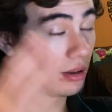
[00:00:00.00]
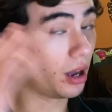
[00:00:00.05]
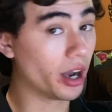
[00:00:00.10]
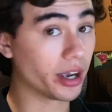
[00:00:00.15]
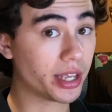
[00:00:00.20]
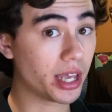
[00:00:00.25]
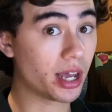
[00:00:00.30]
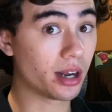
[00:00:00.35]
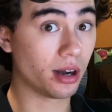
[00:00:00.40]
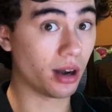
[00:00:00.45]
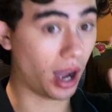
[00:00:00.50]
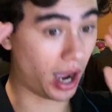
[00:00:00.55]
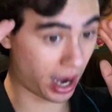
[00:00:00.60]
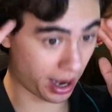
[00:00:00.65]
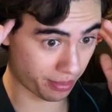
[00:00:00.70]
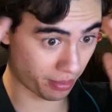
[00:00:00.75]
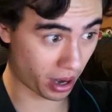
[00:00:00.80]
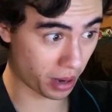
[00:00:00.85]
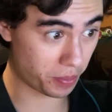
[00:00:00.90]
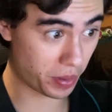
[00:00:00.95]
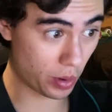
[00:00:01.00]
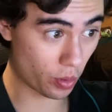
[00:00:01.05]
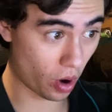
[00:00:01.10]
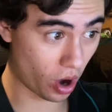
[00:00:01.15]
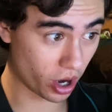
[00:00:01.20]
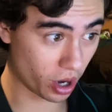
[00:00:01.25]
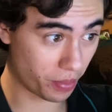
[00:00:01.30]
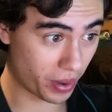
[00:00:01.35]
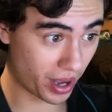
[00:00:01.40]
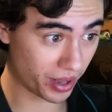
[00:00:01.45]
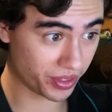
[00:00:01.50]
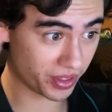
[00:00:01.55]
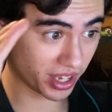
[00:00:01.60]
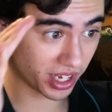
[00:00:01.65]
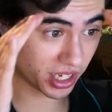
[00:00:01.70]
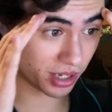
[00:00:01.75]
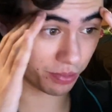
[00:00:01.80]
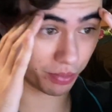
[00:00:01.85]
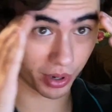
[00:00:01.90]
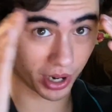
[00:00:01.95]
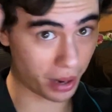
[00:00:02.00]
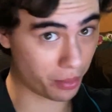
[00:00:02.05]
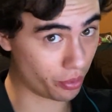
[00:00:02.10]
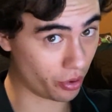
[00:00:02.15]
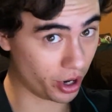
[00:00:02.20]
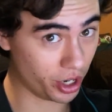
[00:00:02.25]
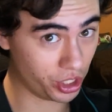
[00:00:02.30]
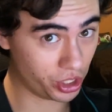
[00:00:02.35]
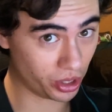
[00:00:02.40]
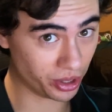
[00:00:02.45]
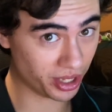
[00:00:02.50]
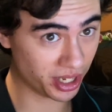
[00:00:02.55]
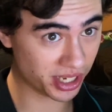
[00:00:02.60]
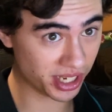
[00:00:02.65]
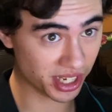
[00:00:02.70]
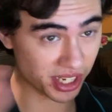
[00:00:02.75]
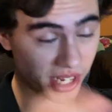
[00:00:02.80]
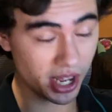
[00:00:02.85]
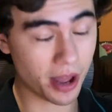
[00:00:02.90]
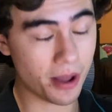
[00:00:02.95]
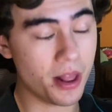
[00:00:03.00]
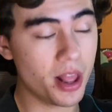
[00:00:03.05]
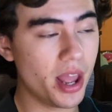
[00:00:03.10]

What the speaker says: again, I might be wrong about this, but I'm pretty sure this is it.